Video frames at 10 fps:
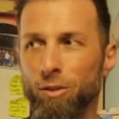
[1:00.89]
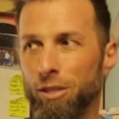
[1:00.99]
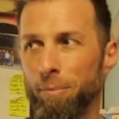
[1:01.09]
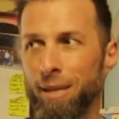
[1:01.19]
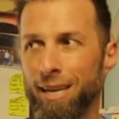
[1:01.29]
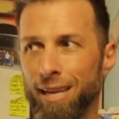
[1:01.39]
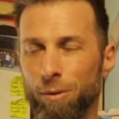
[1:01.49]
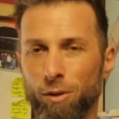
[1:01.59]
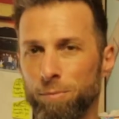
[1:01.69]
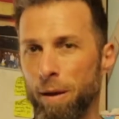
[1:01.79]
was something
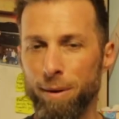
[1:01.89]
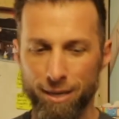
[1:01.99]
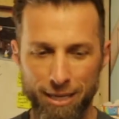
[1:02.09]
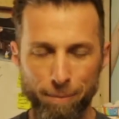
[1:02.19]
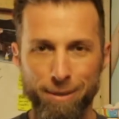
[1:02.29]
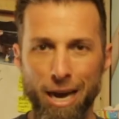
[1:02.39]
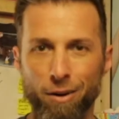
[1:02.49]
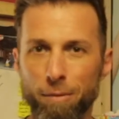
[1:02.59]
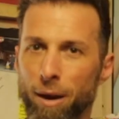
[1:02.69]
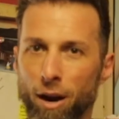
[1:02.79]
that was maybe deep
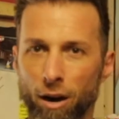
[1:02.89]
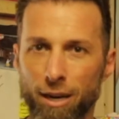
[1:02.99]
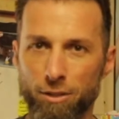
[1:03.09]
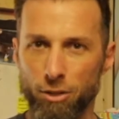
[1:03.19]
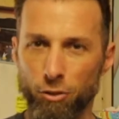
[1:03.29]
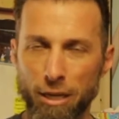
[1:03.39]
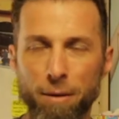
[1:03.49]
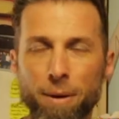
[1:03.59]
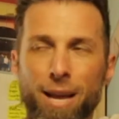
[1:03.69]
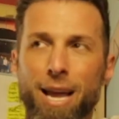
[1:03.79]
down in my heart as a
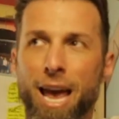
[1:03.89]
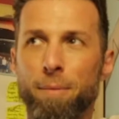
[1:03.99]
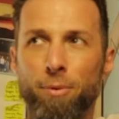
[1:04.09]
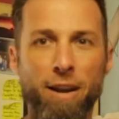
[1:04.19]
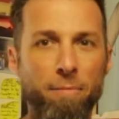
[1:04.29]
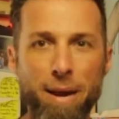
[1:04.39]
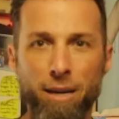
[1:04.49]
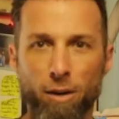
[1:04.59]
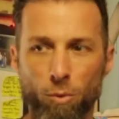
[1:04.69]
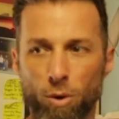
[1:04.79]
dream. And Brave
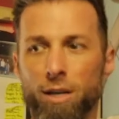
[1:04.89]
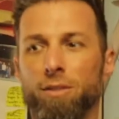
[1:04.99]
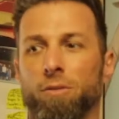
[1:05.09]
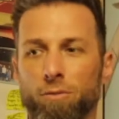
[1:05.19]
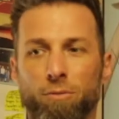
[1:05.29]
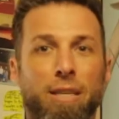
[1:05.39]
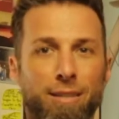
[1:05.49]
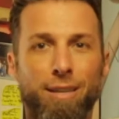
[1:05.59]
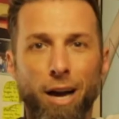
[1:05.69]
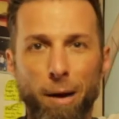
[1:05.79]
Maker was
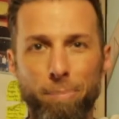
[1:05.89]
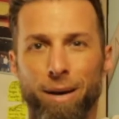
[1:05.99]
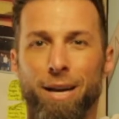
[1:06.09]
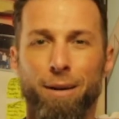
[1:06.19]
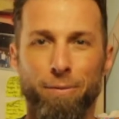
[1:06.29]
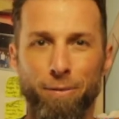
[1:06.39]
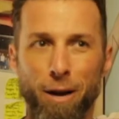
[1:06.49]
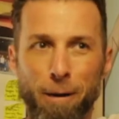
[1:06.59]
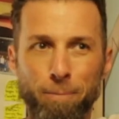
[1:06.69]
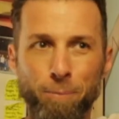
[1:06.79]
risen up
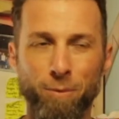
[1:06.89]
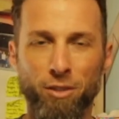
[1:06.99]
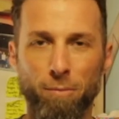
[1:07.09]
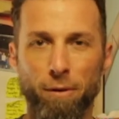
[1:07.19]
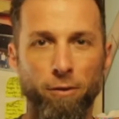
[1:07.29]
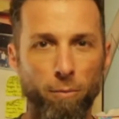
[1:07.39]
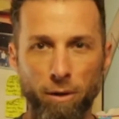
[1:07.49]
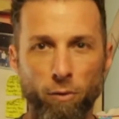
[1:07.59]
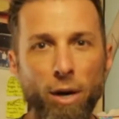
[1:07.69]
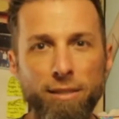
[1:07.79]
from some
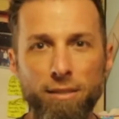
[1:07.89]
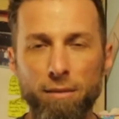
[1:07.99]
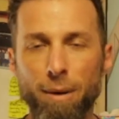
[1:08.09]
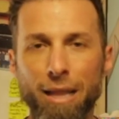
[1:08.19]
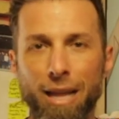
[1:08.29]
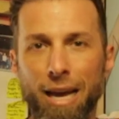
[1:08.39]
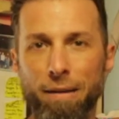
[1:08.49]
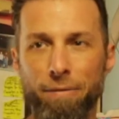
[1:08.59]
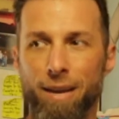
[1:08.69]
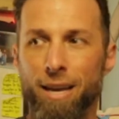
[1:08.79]
affirming voices in my
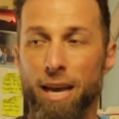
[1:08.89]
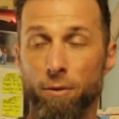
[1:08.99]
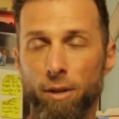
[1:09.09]
life and